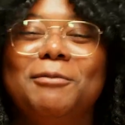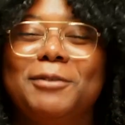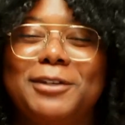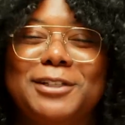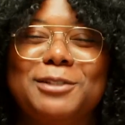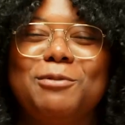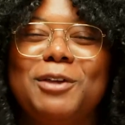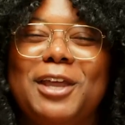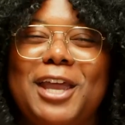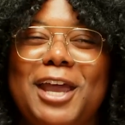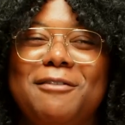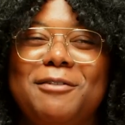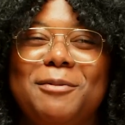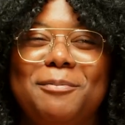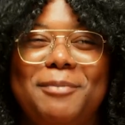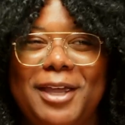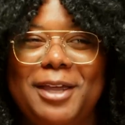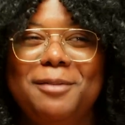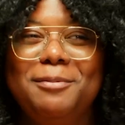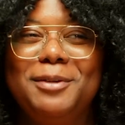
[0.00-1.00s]
once we have a
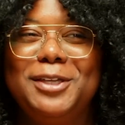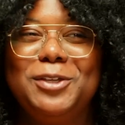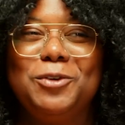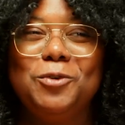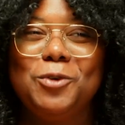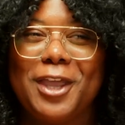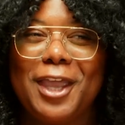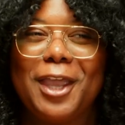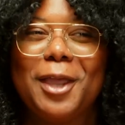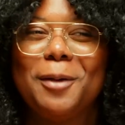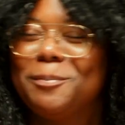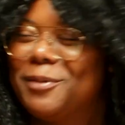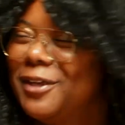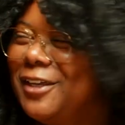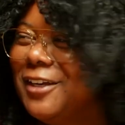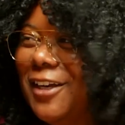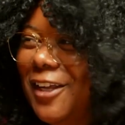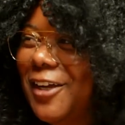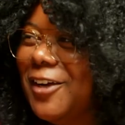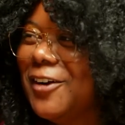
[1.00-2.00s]
baby, you can't be you
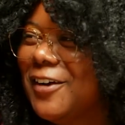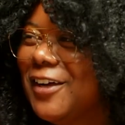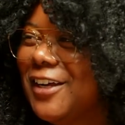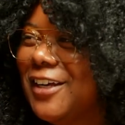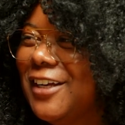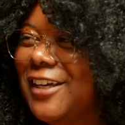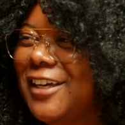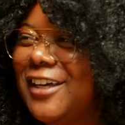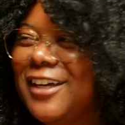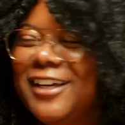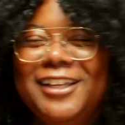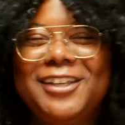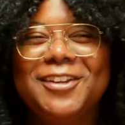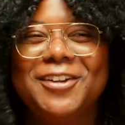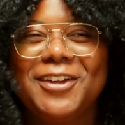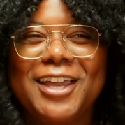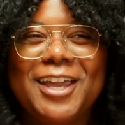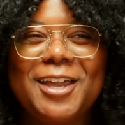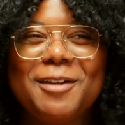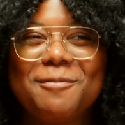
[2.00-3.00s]
near can't it. You can't be around all
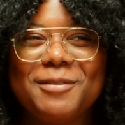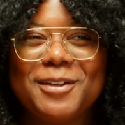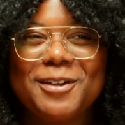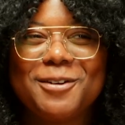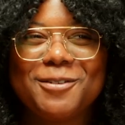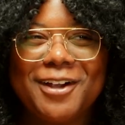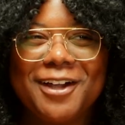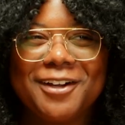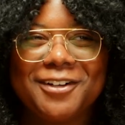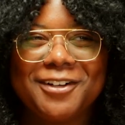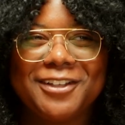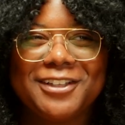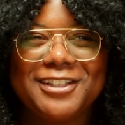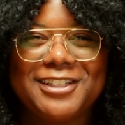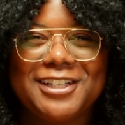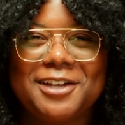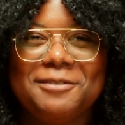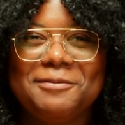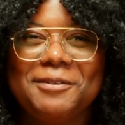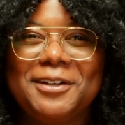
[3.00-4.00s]
you the time, my guy. You can't be around all the
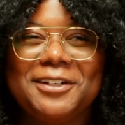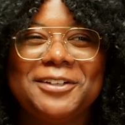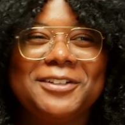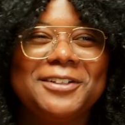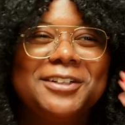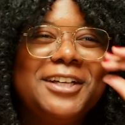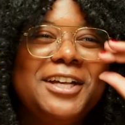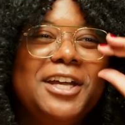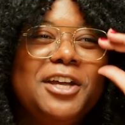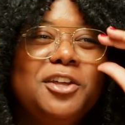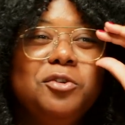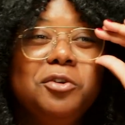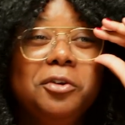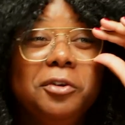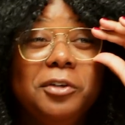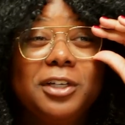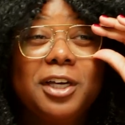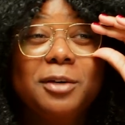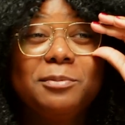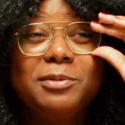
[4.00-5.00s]
time, my dude. You
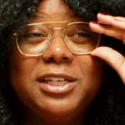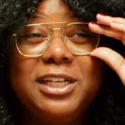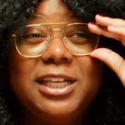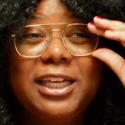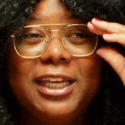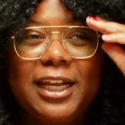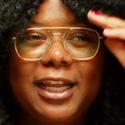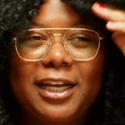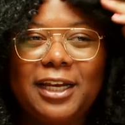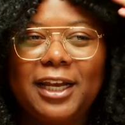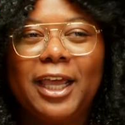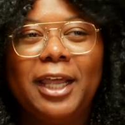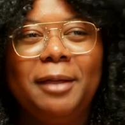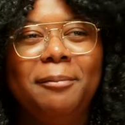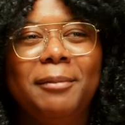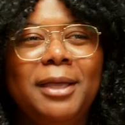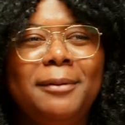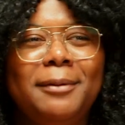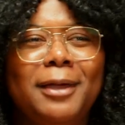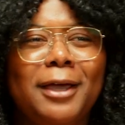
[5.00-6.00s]
can come sneak in at night,
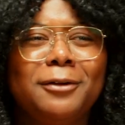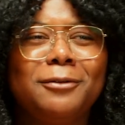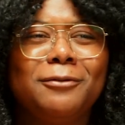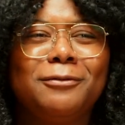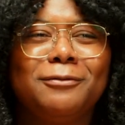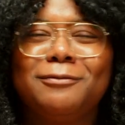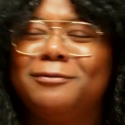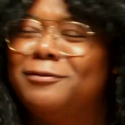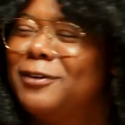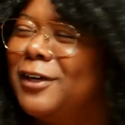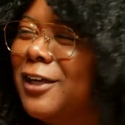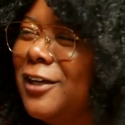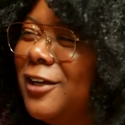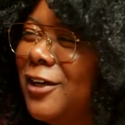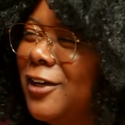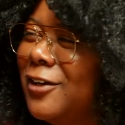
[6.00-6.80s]
maybe? I don't Jace know.